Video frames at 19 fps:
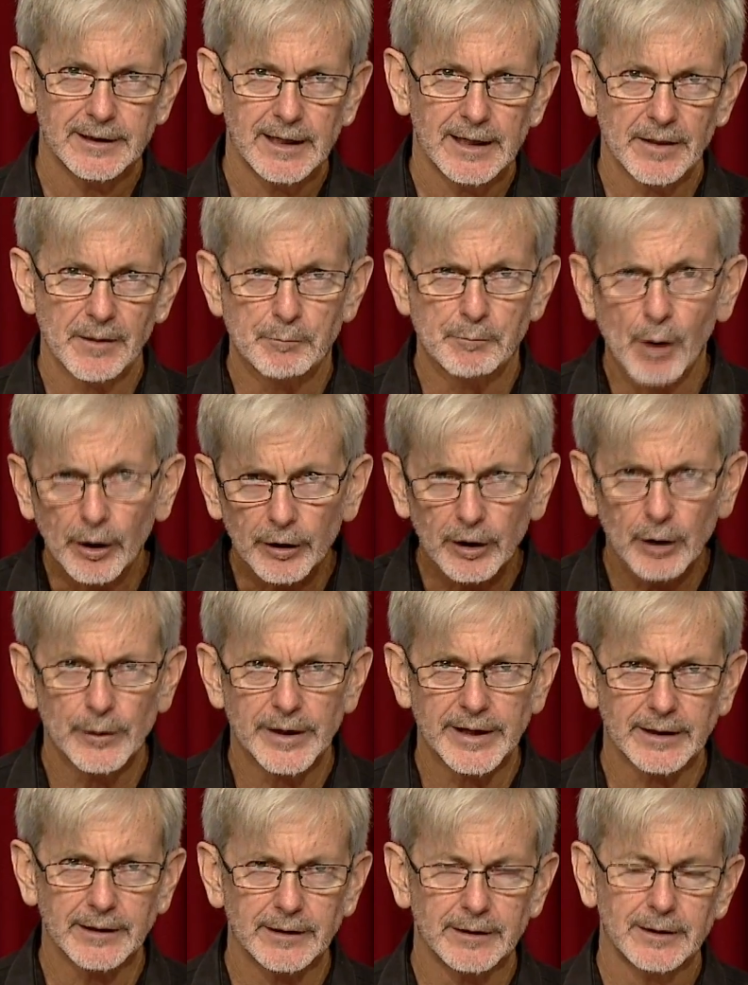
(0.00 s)
the
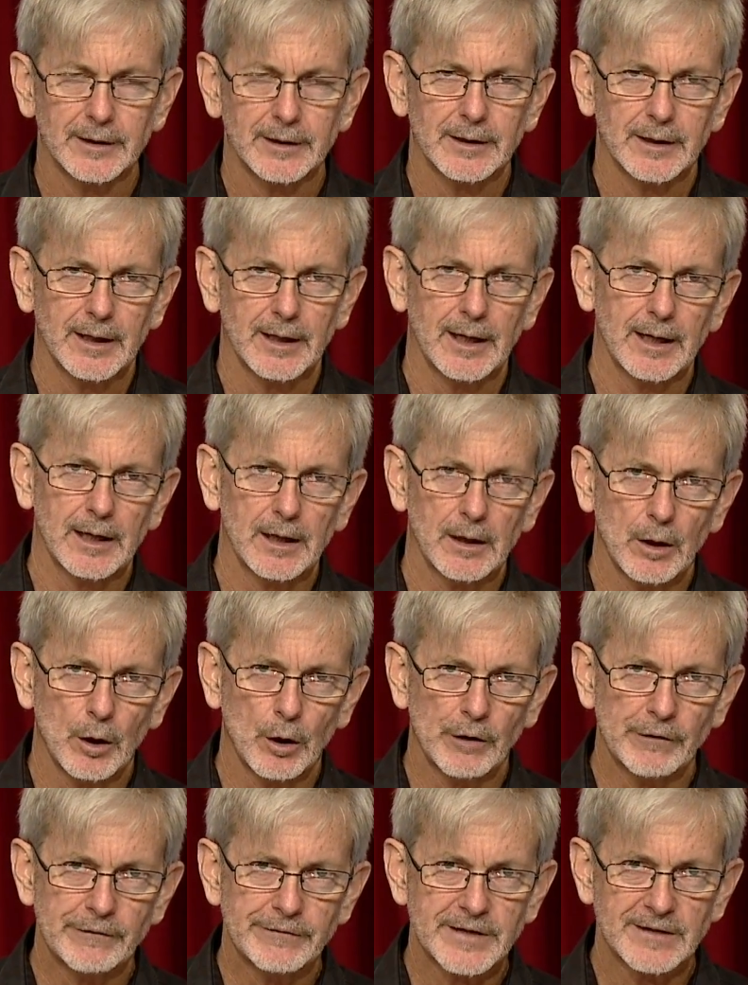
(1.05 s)
borrowing of